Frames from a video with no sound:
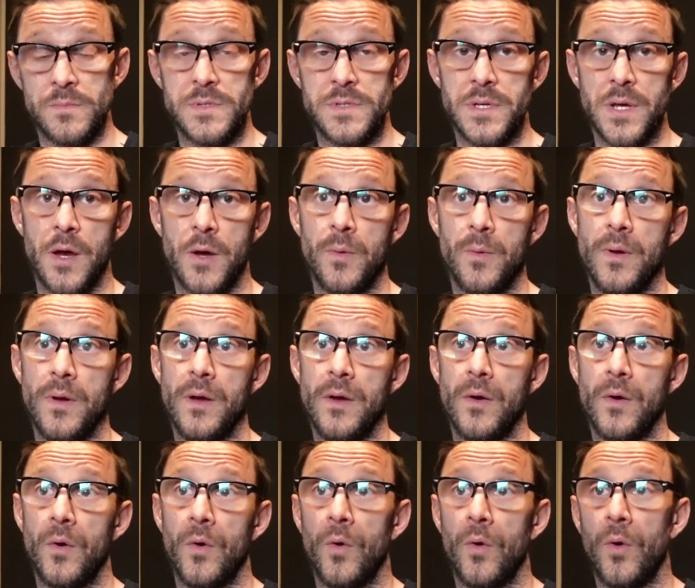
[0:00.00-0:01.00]
So
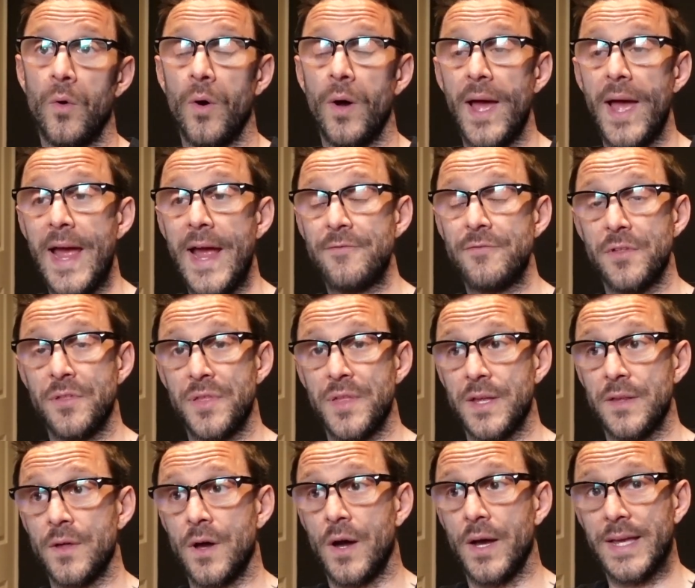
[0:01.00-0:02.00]

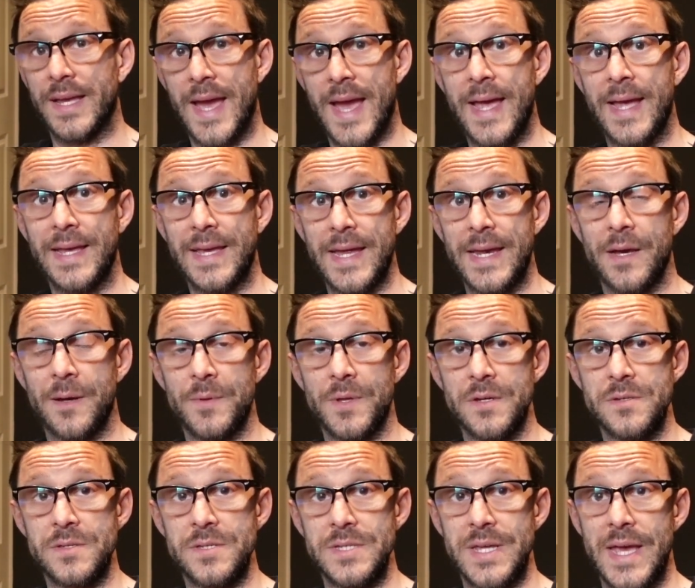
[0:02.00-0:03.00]
everything that I can get up
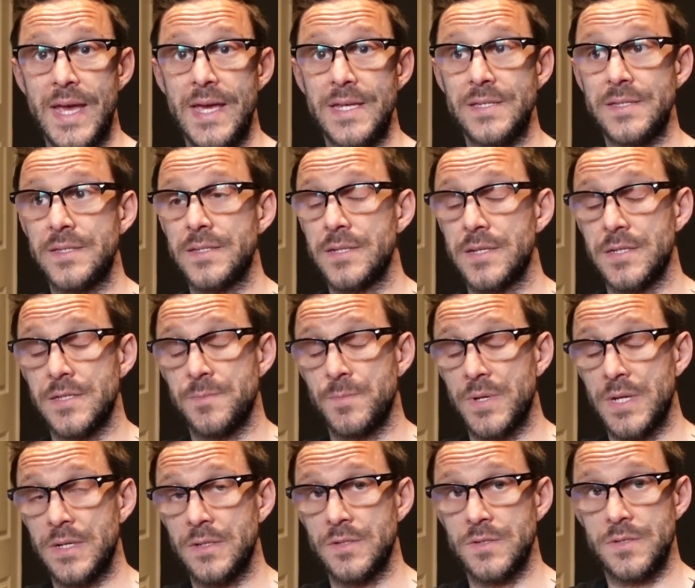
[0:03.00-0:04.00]
those stairs has
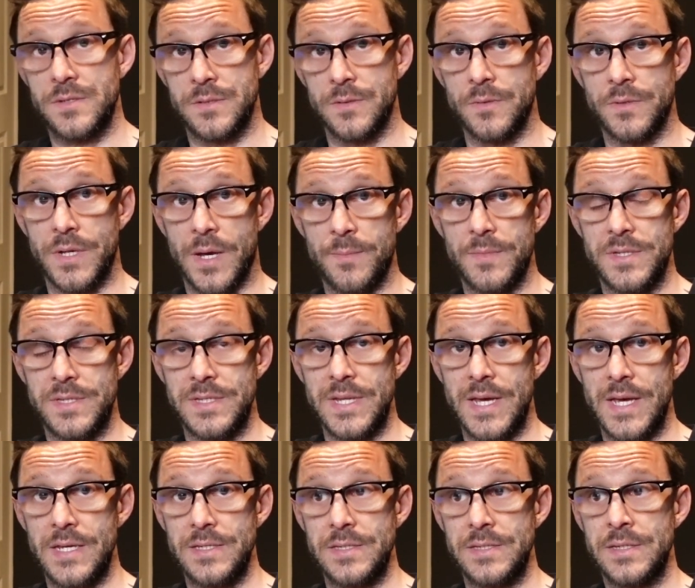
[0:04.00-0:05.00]
been stored up the
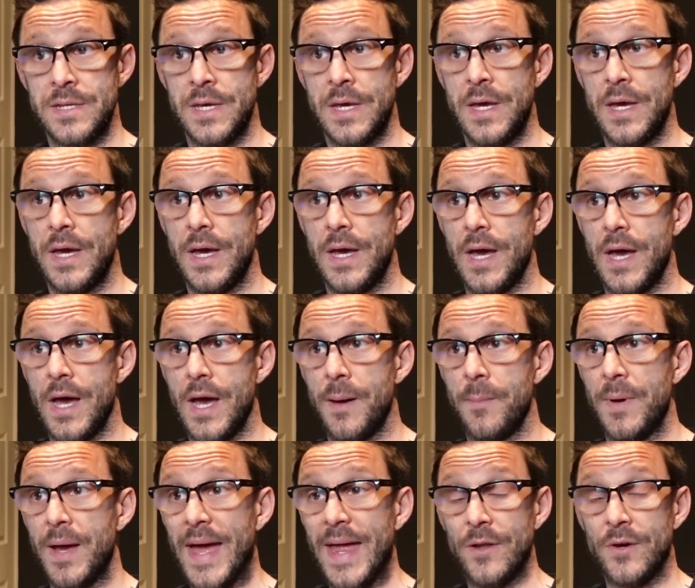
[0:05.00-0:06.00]
stairs,
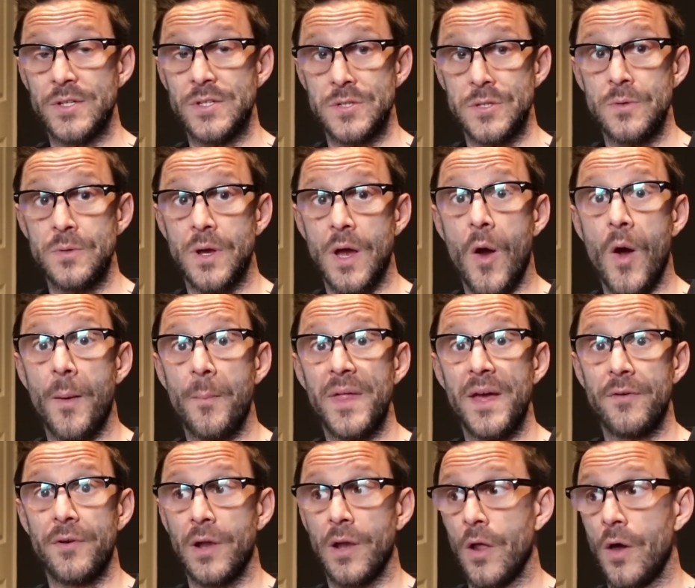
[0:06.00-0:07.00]
and I do go up
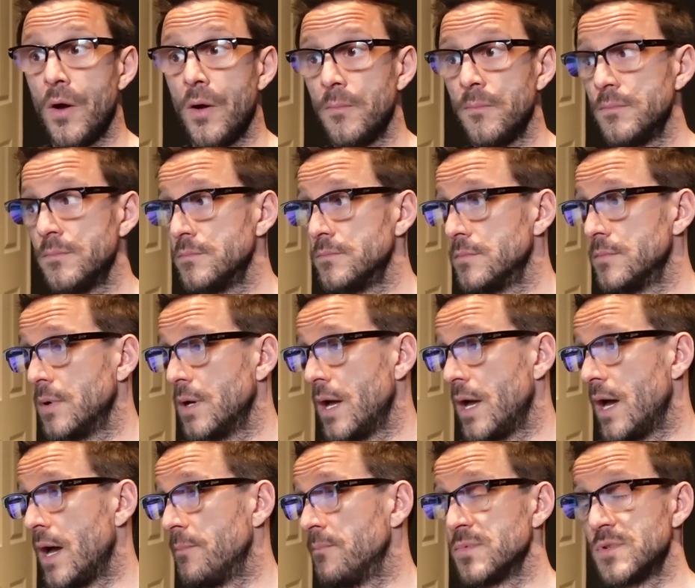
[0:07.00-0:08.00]
there a lot.
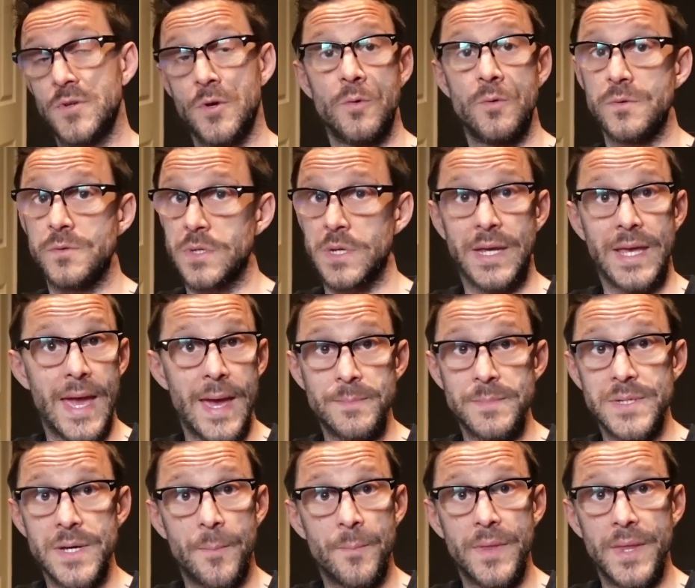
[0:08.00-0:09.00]
Tools are
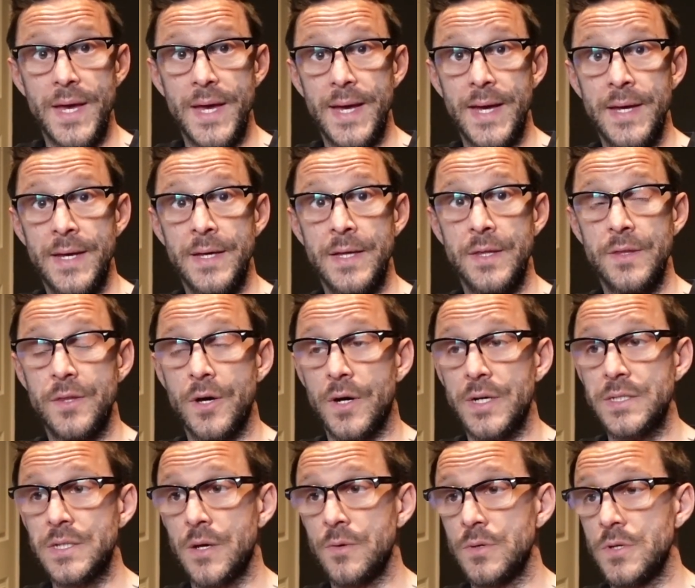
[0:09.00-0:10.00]
kept up there that I
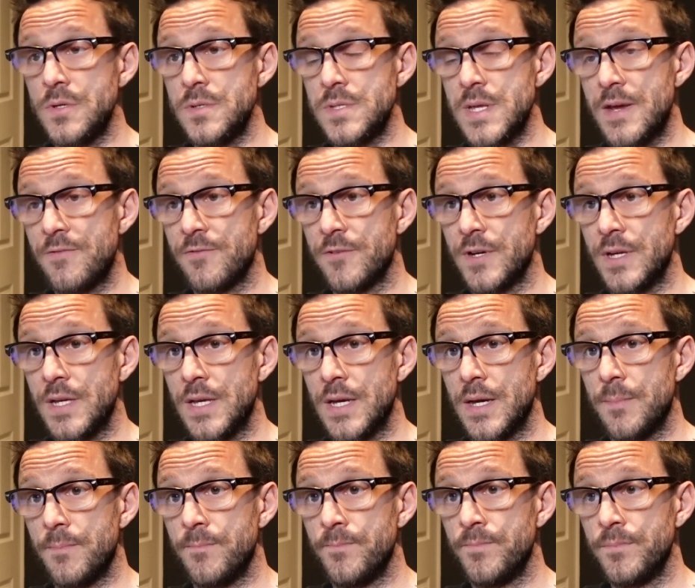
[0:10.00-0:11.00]
don't use
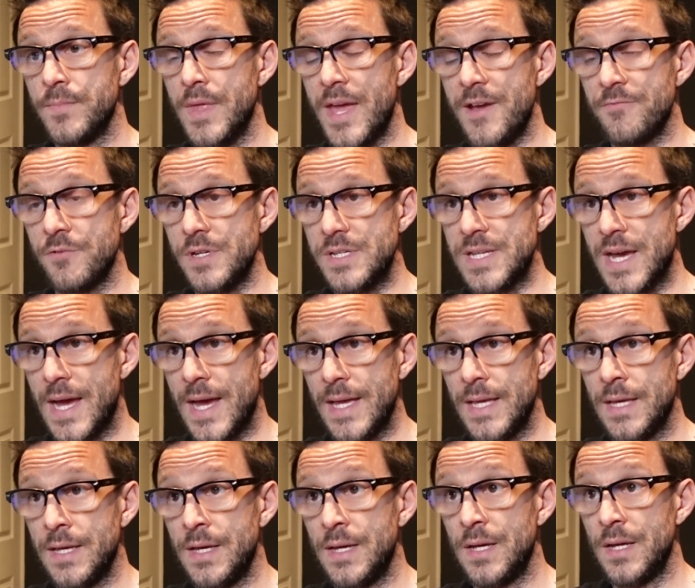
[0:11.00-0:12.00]
every
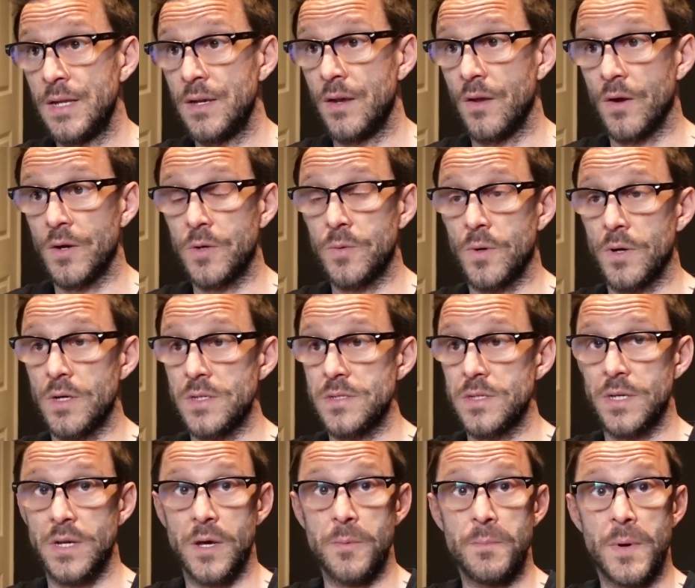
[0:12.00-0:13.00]
day. Likewise,
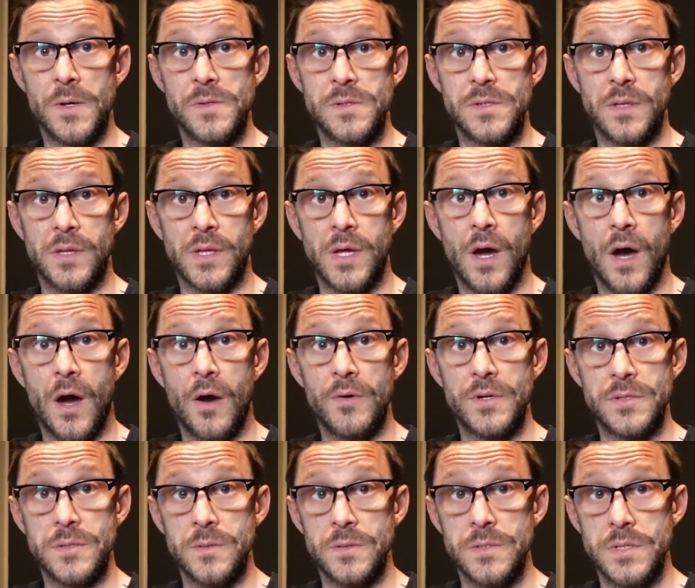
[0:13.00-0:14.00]
you know, most of the car
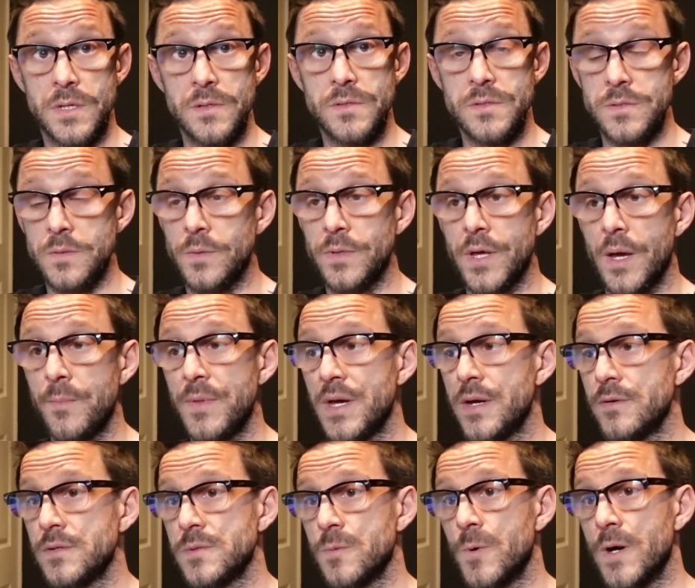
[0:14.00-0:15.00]
is also stored up
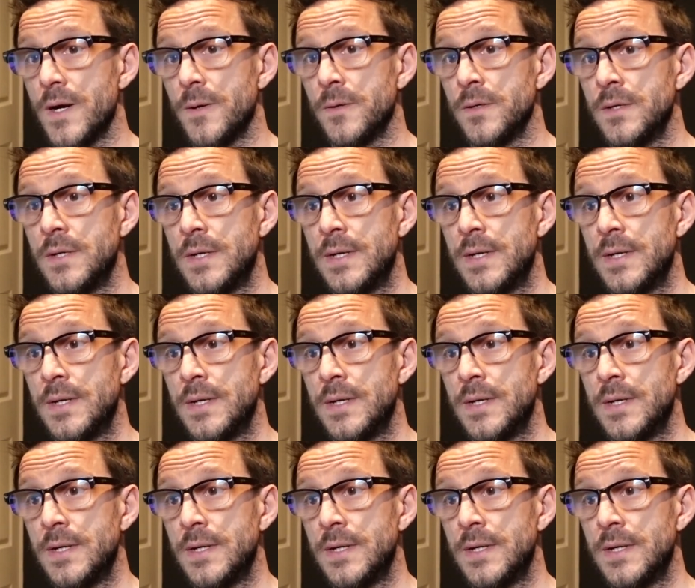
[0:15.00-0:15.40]
there as well.